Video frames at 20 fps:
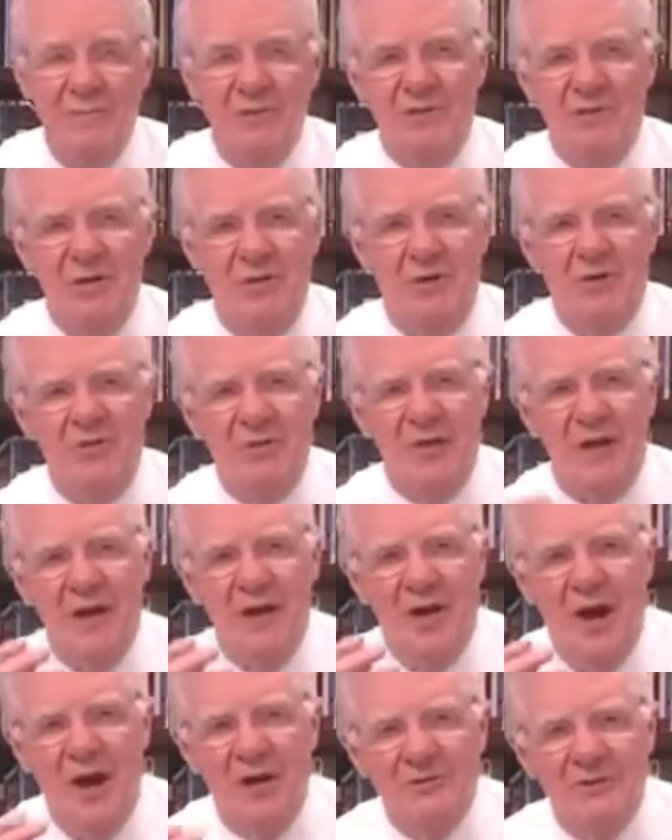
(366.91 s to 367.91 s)
But you know,
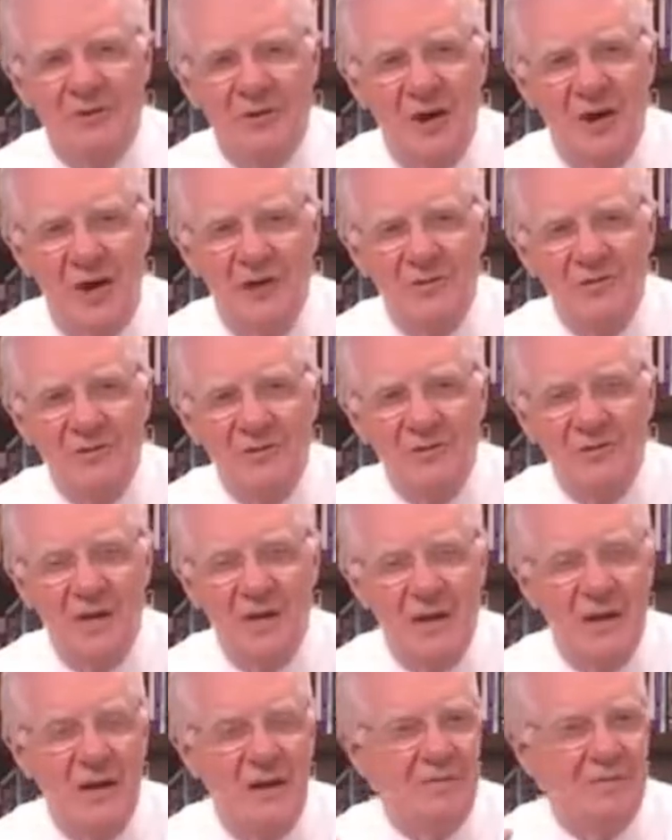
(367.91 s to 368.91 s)
they hawked their
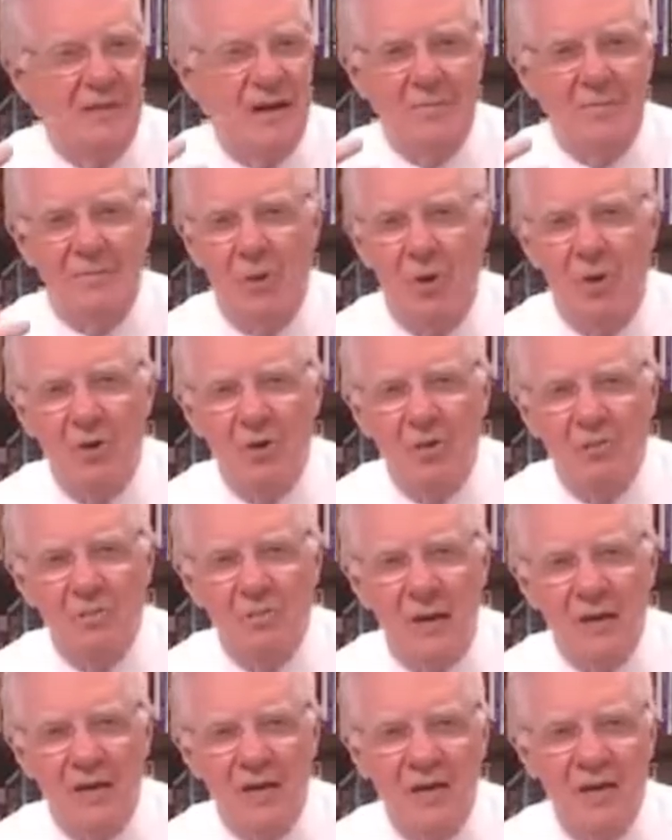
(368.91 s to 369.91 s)
house, they borrowed
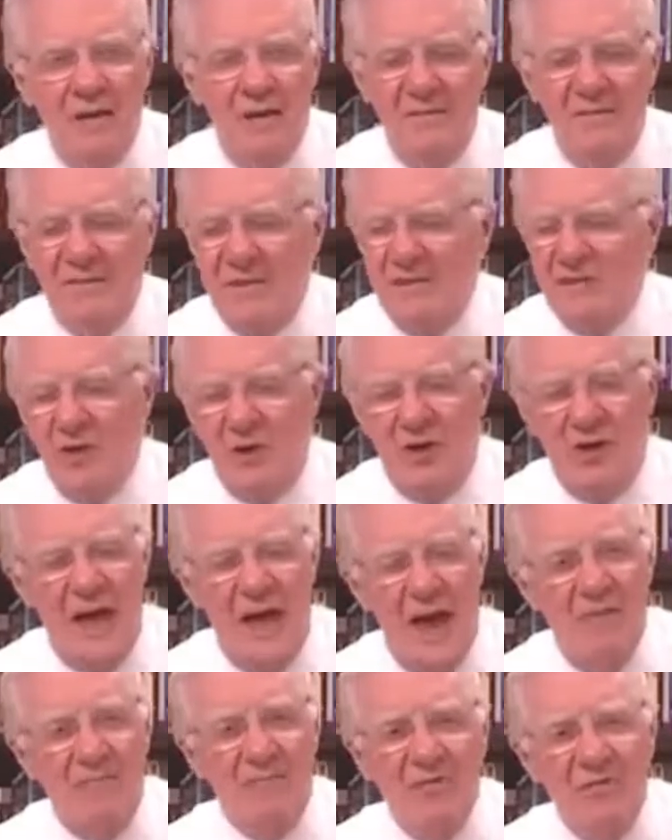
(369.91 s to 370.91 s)
money, they
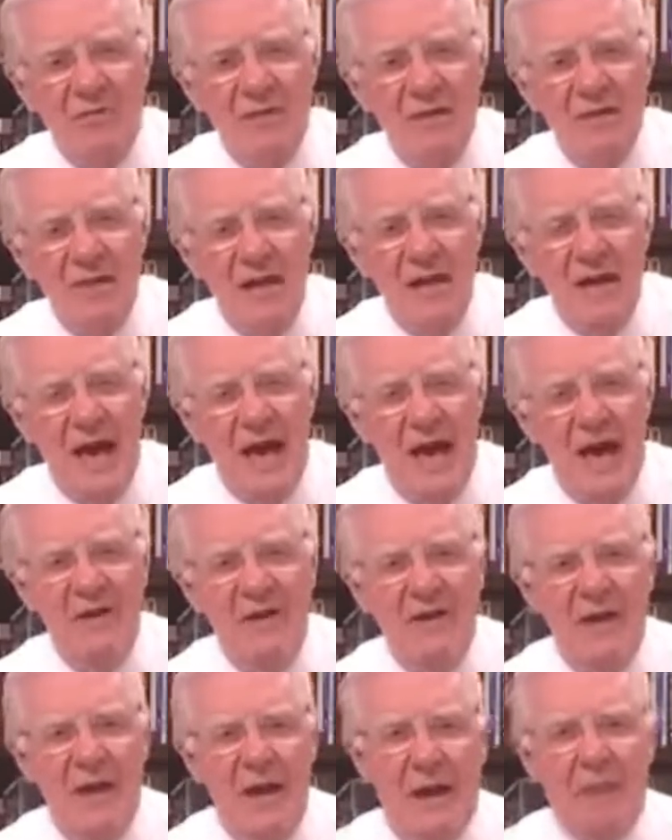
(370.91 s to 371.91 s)
took everything they
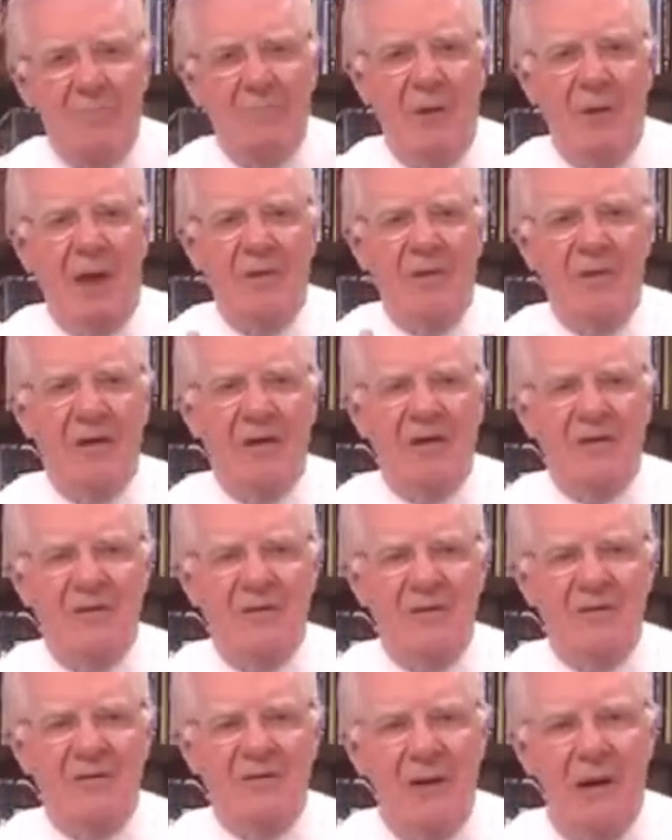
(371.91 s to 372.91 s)
had and plowed it
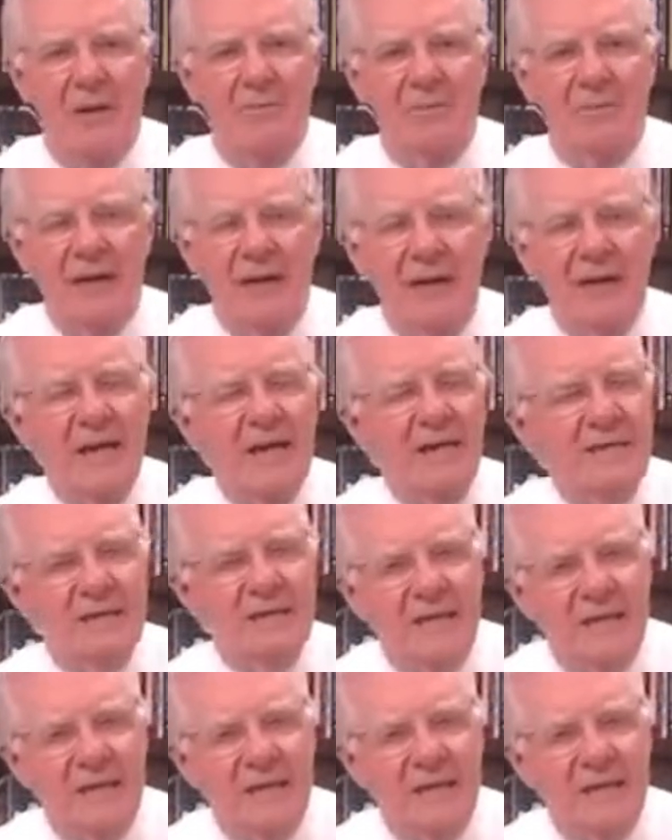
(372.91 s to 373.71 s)
into this company.